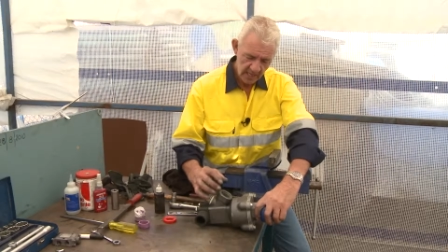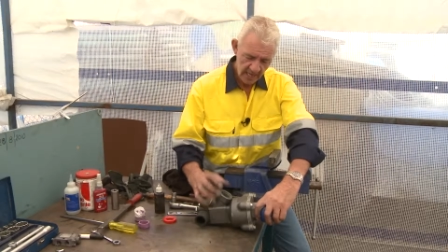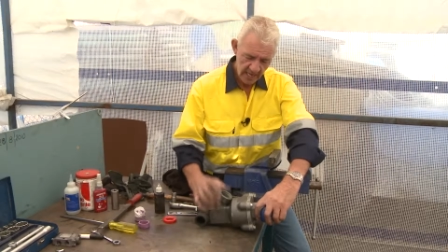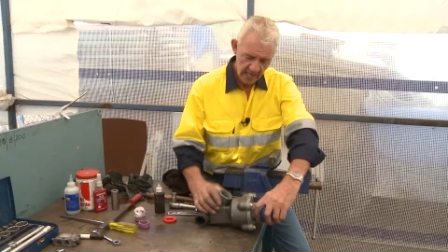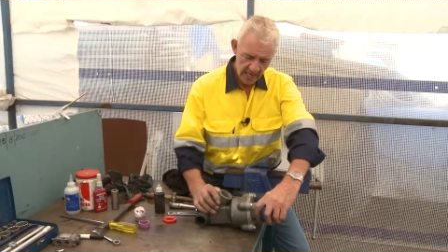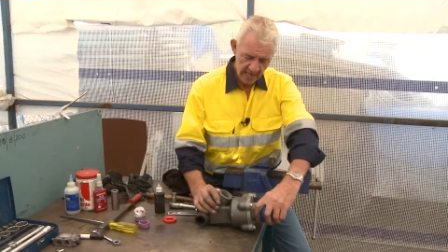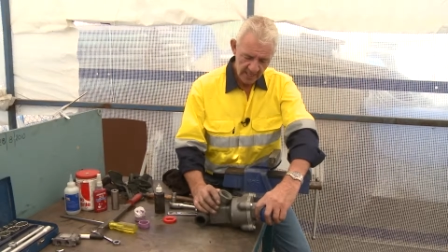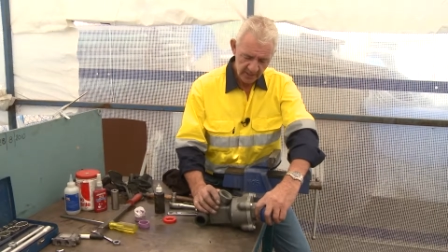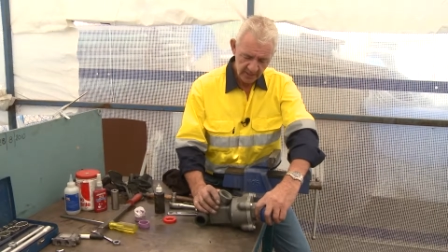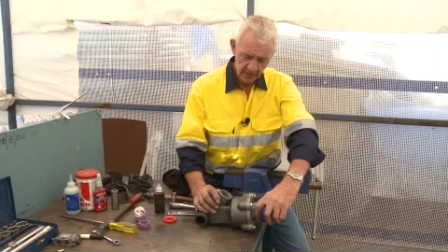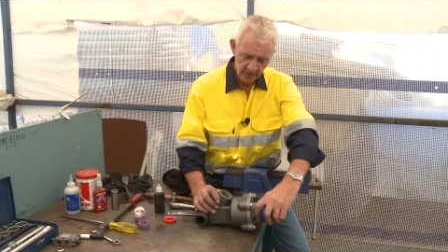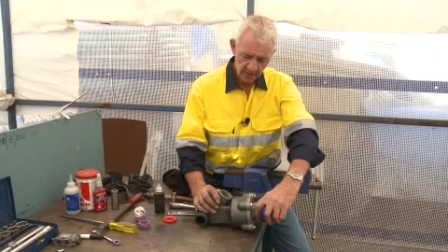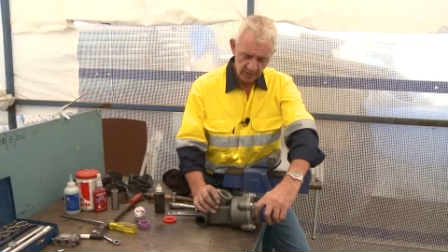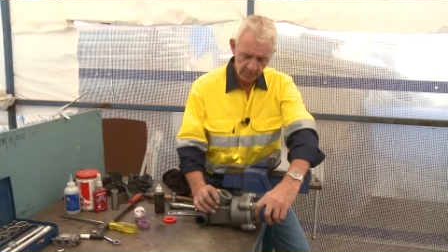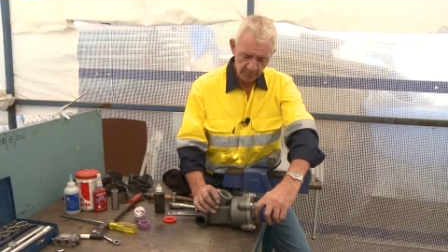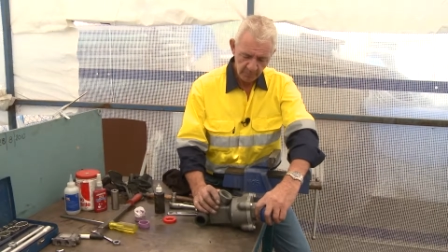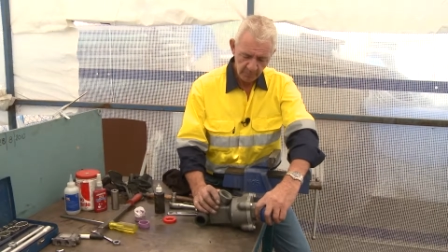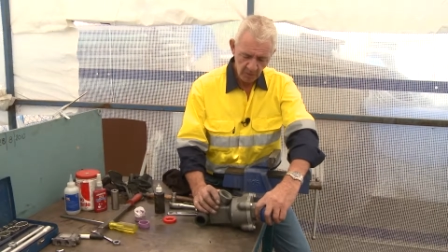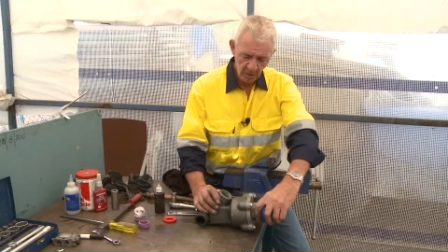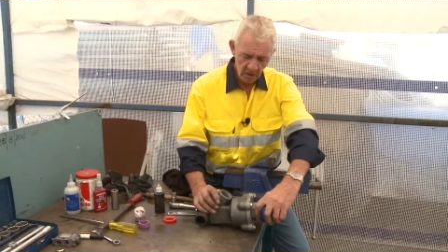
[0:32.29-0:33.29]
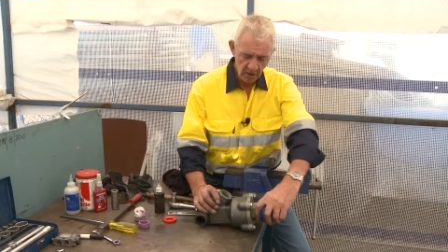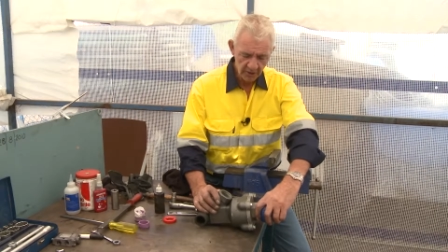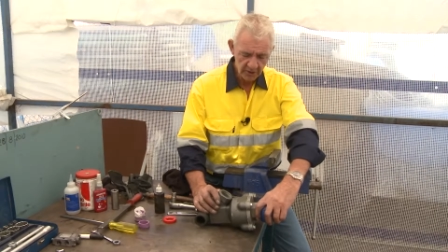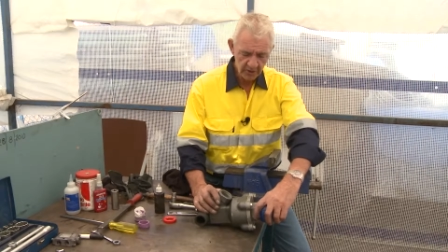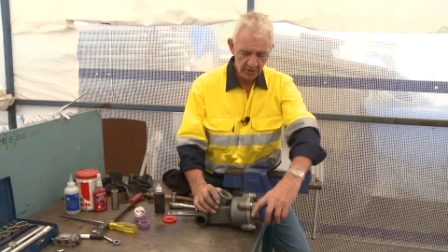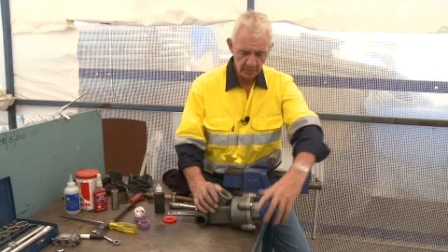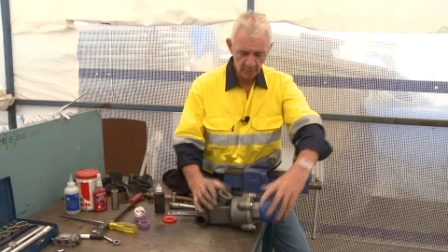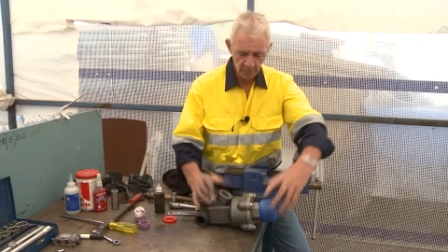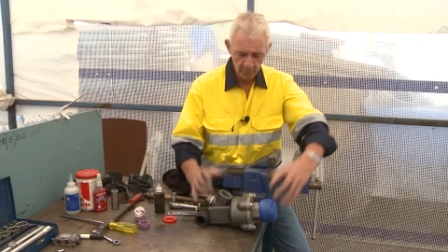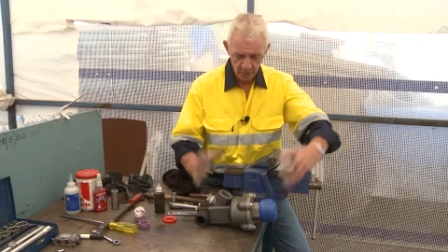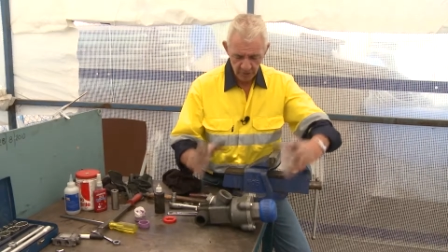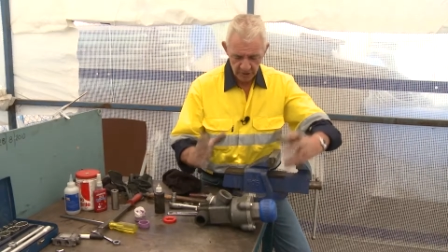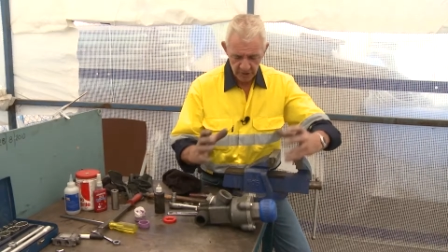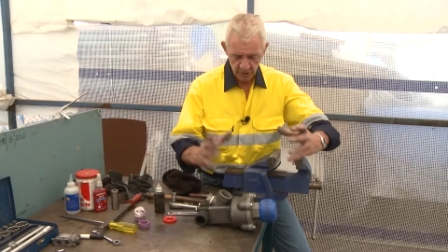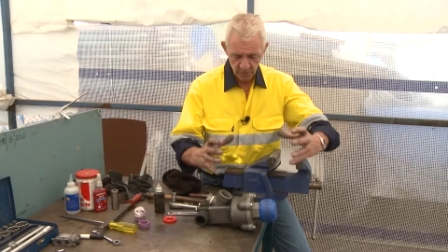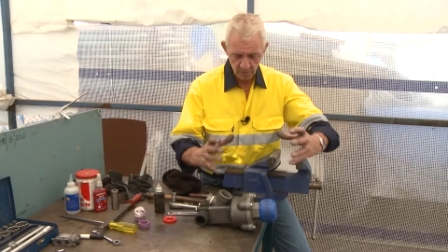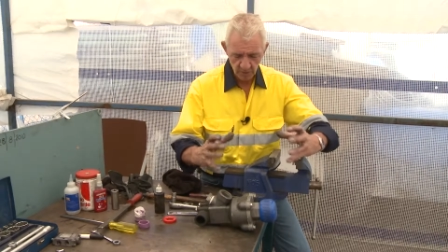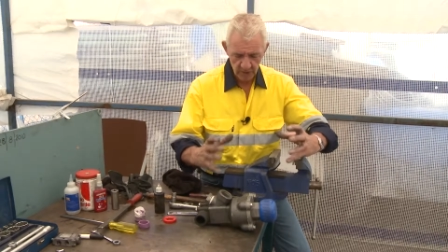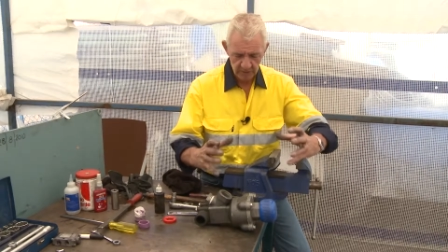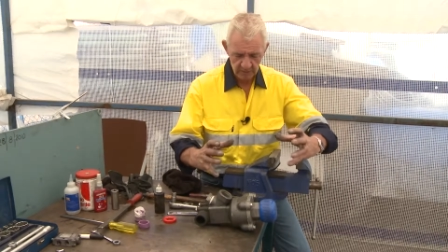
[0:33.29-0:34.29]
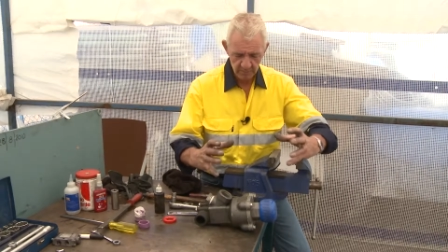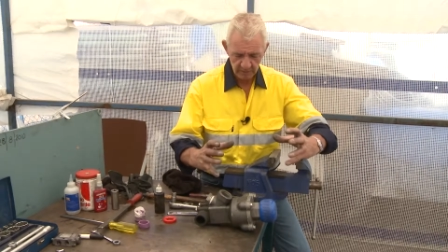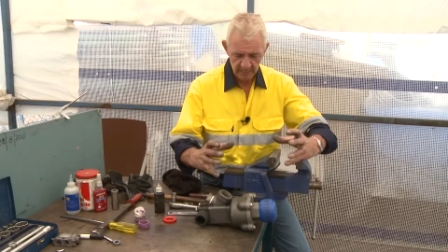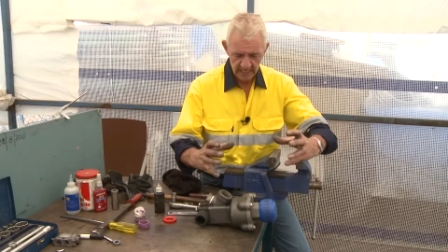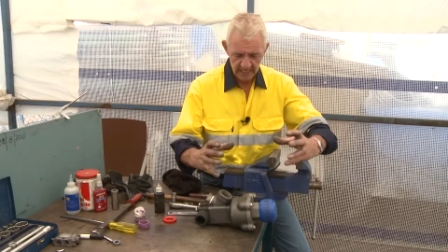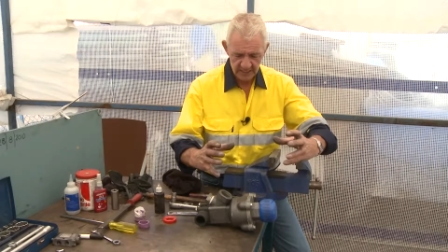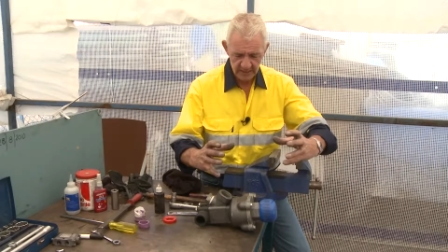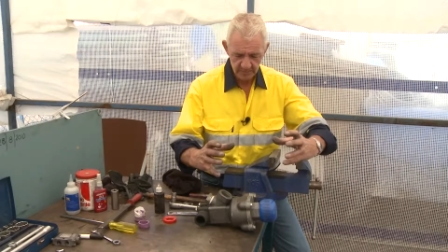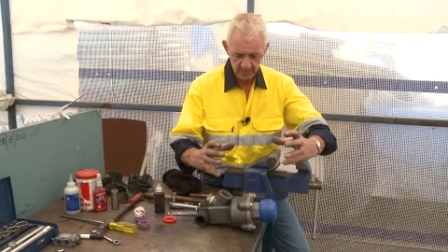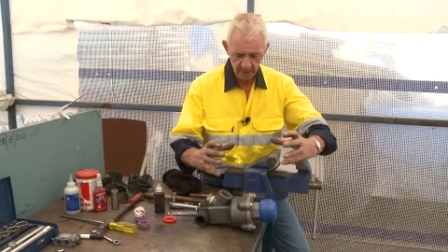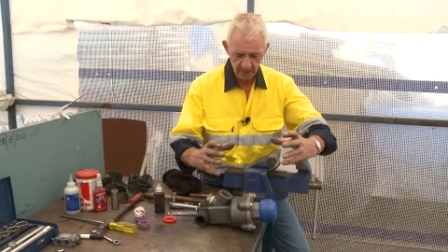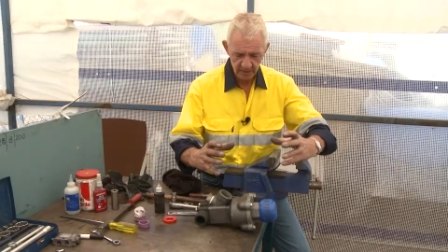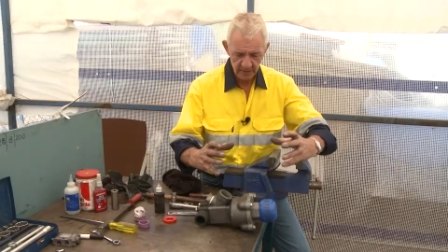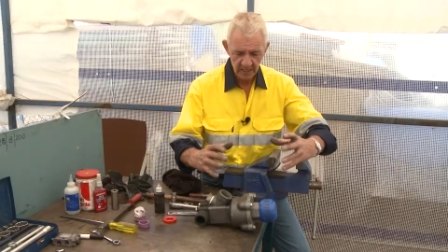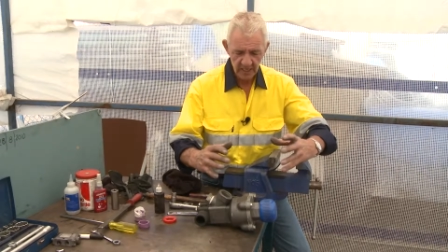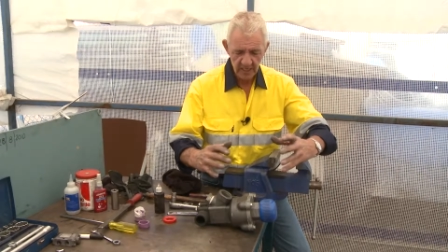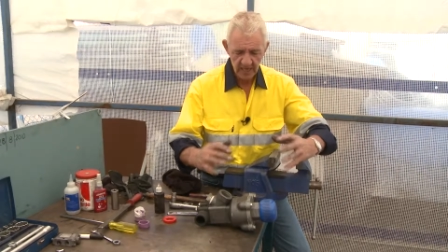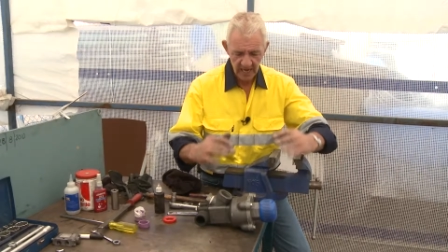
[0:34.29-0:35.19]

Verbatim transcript: at the pot, the pressurised blast pot,